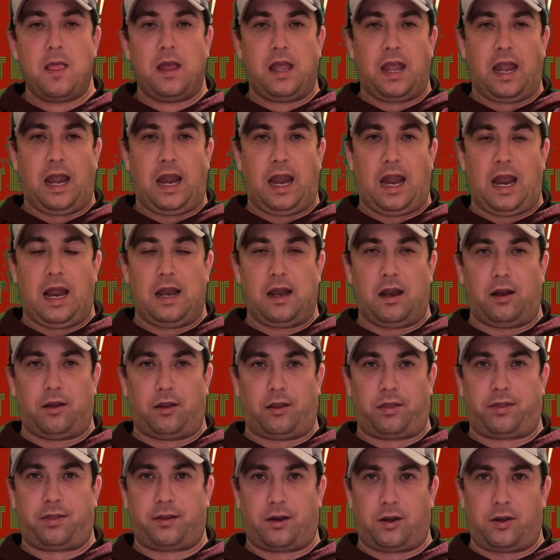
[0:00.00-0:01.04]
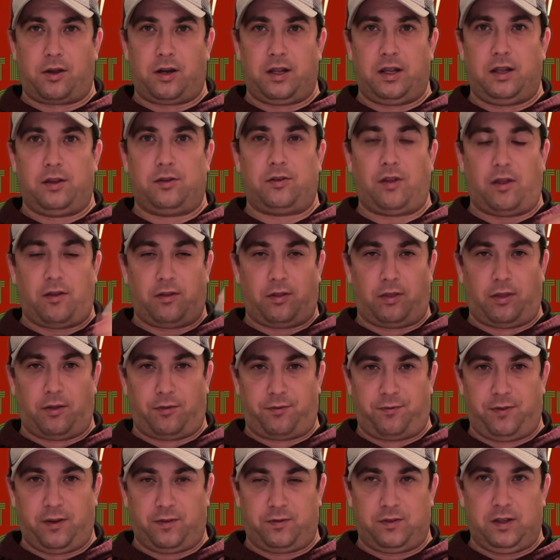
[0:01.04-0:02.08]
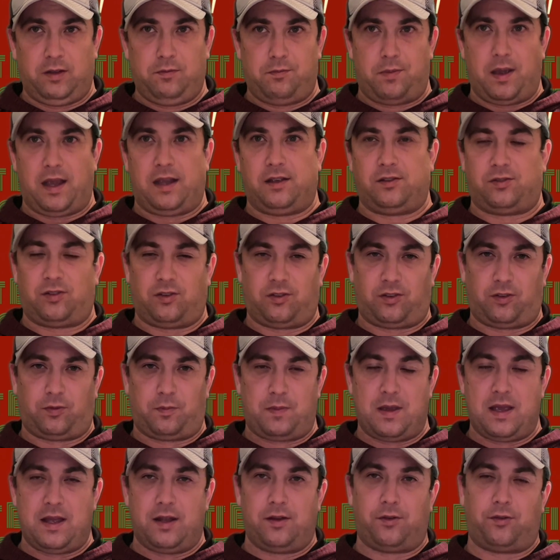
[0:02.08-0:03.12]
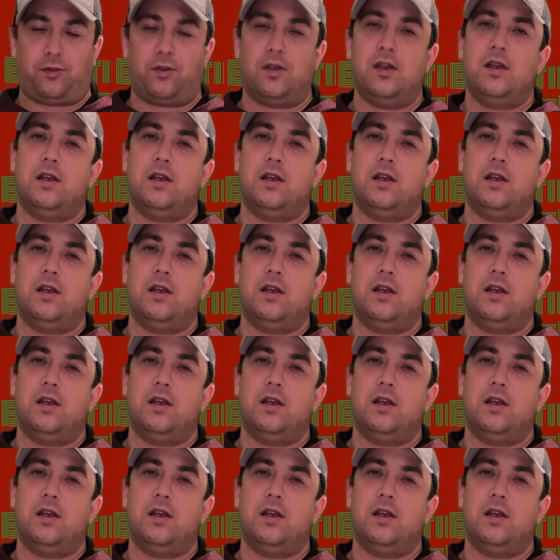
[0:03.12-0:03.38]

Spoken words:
And the third is the 50 base spins.